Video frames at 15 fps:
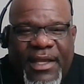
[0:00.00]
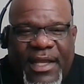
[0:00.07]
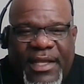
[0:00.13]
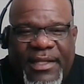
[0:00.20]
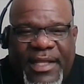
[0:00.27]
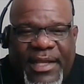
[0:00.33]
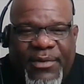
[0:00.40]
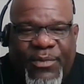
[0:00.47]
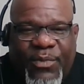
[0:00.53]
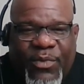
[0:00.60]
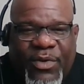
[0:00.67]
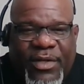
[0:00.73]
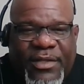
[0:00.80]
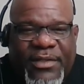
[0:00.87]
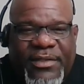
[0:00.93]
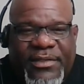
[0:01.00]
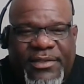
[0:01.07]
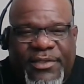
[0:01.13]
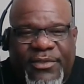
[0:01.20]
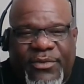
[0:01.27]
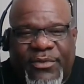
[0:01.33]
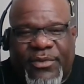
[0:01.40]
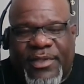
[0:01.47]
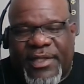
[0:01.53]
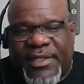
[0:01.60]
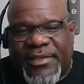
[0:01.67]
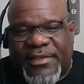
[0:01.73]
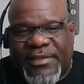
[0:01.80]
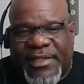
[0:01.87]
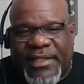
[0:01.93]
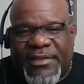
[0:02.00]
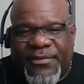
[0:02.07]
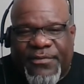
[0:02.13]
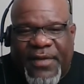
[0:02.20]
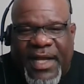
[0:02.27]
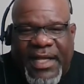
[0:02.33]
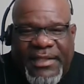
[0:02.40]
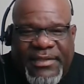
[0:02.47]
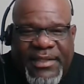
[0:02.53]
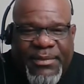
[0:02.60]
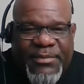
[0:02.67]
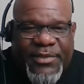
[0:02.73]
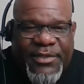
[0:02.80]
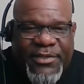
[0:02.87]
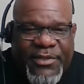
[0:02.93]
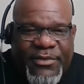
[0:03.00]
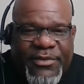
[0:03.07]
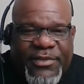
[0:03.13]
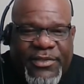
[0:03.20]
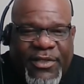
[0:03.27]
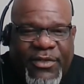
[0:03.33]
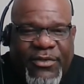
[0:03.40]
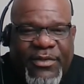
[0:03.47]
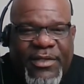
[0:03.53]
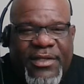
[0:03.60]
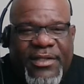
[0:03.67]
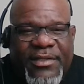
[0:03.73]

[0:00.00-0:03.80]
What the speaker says: and they want to incentivize them to do so,